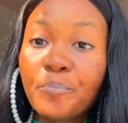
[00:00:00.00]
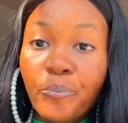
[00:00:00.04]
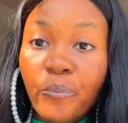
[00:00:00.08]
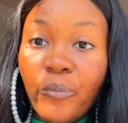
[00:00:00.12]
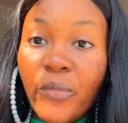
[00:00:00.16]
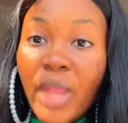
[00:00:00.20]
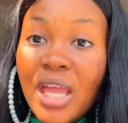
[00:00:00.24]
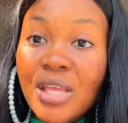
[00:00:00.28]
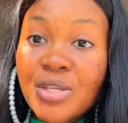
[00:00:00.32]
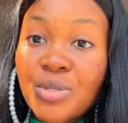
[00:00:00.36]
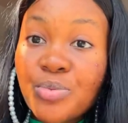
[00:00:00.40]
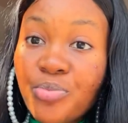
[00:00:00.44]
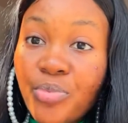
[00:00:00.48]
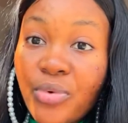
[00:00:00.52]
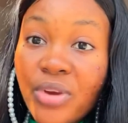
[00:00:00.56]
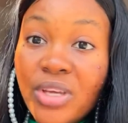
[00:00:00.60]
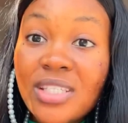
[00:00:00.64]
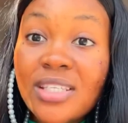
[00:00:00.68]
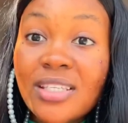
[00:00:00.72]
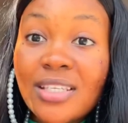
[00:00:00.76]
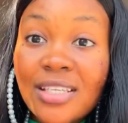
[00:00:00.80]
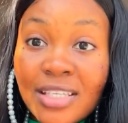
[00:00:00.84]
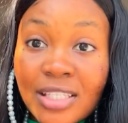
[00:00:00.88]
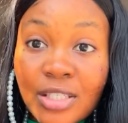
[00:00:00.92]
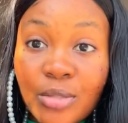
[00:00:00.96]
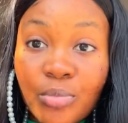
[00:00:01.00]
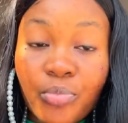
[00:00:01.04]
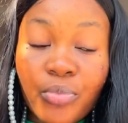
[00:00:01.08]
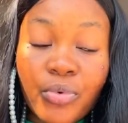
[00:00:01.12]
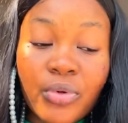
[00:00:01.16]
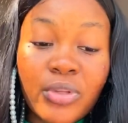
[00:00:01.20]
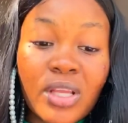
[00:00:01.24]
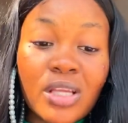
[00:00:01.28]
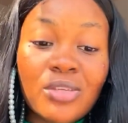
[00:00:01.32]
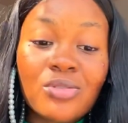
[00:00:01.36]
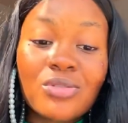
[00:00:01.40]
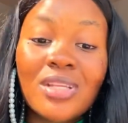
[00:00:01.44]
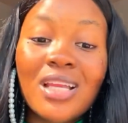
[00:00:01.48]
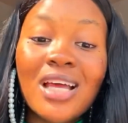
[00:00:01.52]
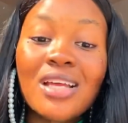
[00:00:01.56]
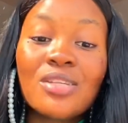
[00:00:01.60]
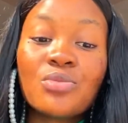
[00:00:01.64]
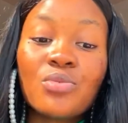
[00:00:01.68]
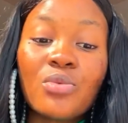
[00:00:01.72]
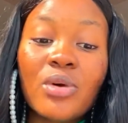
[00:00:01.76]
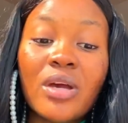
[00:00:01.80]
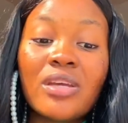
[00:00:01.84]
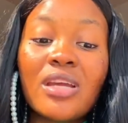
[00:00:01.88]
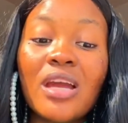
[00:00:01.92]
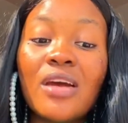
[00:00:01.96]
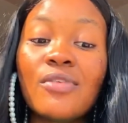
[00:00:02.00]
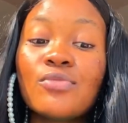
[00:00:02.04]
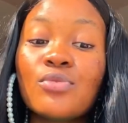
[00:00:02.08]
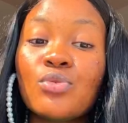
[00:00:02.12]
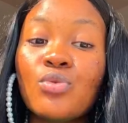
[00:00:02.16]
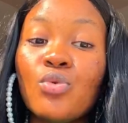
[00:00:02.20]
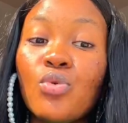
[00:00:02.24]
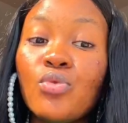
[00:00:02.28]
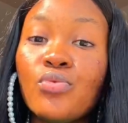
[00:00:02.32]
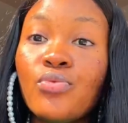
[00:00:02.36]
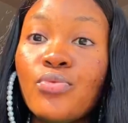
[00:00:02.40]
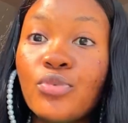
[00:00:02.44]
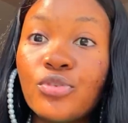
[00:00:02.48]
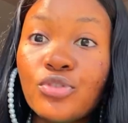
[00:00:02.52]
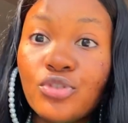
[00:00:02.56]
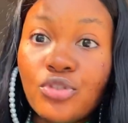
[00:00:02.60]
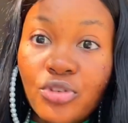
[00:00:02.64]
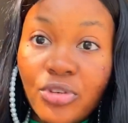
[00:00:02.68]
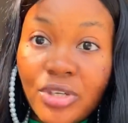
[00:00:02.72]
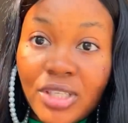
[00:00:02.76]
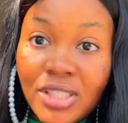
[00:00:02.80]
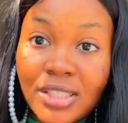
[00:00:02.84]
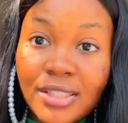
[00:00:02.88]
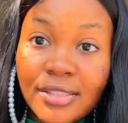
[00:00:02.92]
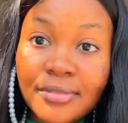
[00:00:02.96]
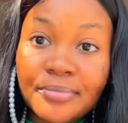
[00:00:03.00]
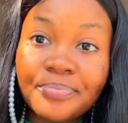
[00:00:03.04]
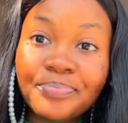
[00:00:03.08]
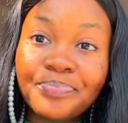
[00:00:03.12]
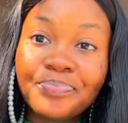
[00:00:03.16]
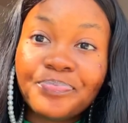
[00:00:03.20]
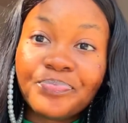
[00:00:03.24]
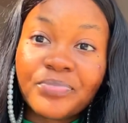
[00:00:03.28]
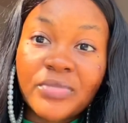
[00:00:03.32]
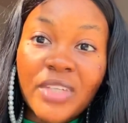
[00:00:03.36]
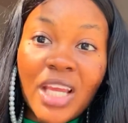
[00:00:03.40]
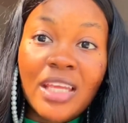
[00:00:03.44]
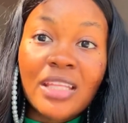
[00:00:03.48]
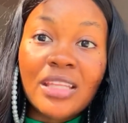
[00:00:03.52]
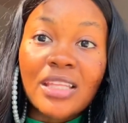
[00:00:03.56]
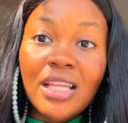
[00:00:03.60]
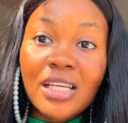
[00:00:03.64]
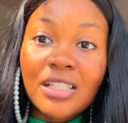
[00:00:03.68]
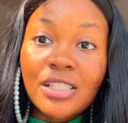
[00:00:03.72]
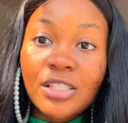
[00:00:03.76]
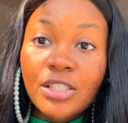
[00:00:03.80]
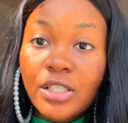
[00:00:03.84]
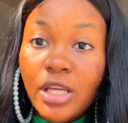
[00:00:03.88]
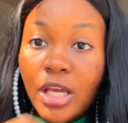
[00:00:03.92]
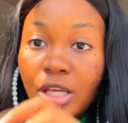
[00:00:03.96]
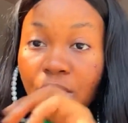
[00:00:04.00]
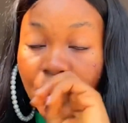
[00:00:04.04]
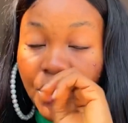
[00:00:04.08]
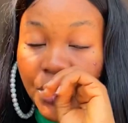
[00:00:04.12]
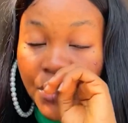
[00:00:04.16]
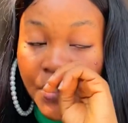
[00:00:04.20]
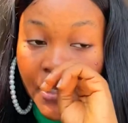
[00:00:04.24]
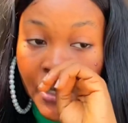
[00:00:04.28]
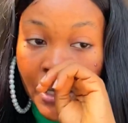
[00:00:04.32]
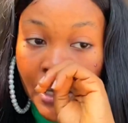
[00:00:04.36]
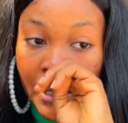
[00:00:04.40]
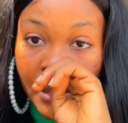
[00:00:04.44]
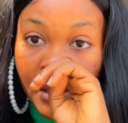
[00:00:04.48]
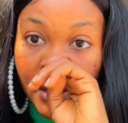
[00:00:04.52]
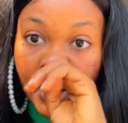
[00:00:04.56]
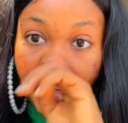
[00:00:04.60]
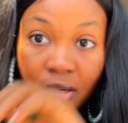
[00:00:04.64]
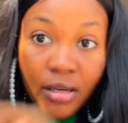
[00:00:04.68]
experience is important. So that's why you have to go for training in Nanny Nigeria.